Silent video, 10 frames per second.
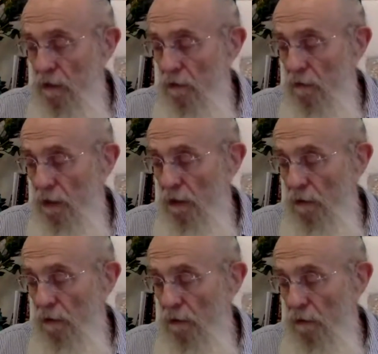
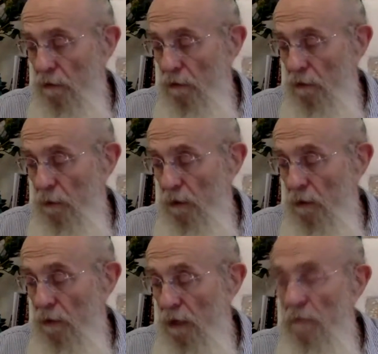When we
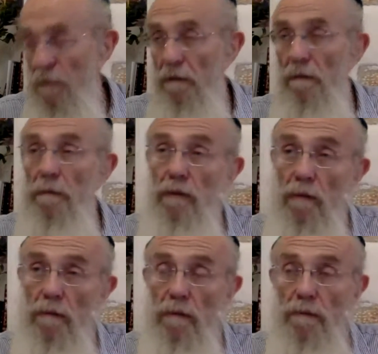were around by Reb
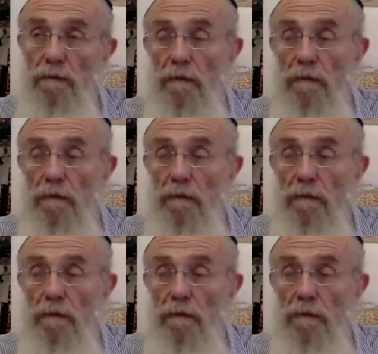Shlomo,